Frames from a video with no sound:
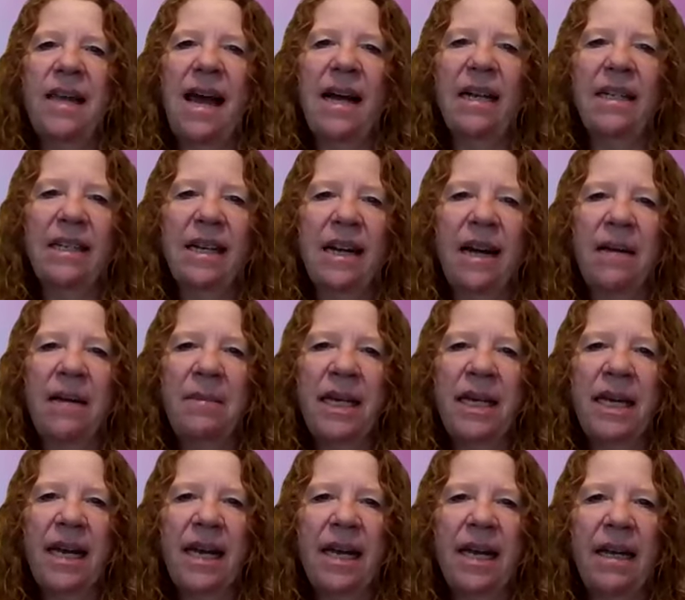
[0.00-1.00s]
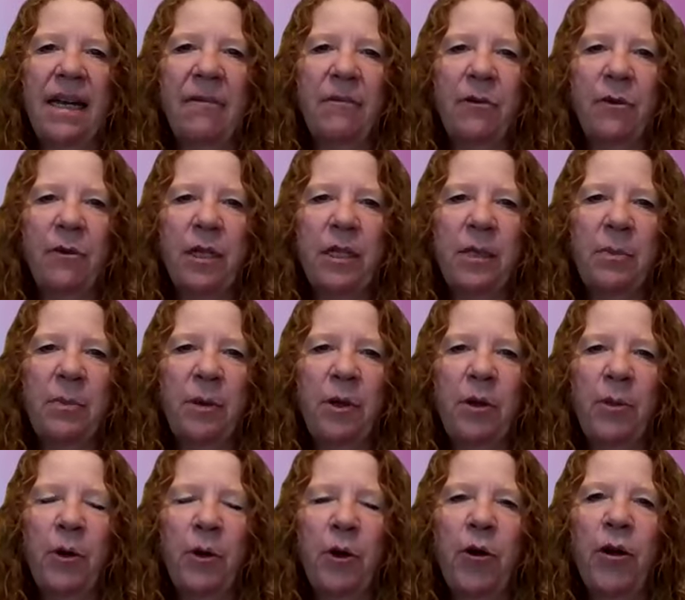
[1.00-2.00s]
that time again for the
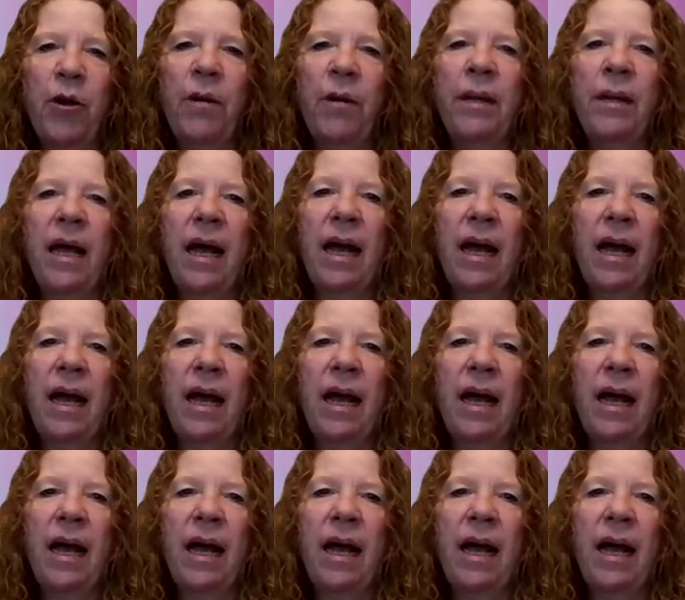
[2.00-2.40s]
Spirit Program